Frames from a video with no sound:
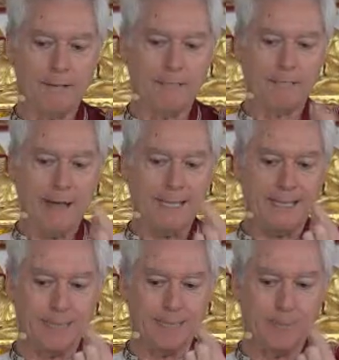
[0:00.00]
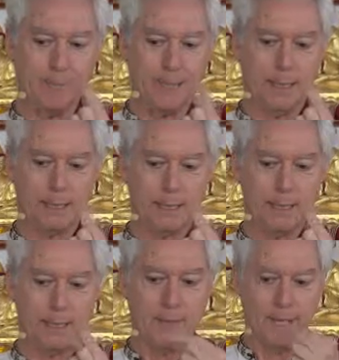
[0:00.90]
And finding that
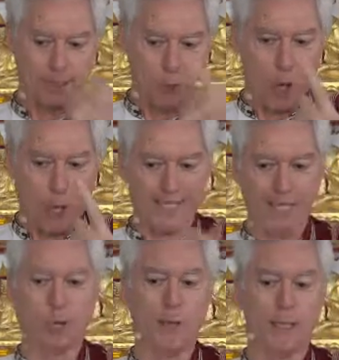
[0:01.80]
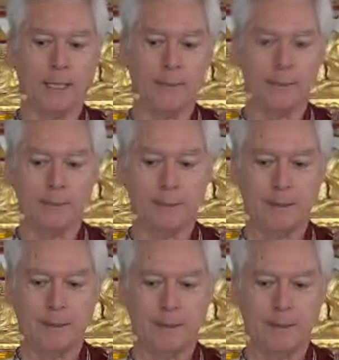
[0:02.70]
bliss that is not hedonic,
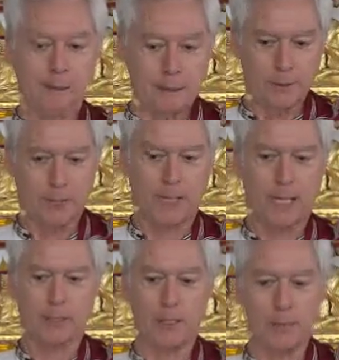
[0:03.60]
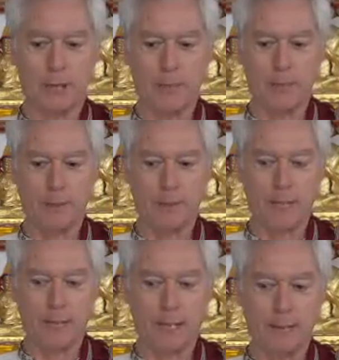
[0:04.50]
just as described there in the
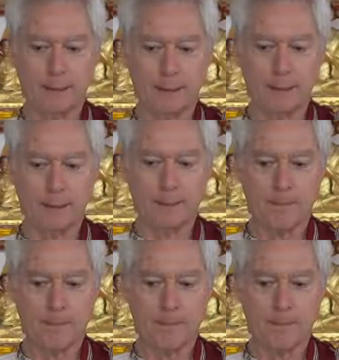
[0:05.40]
Therigatha.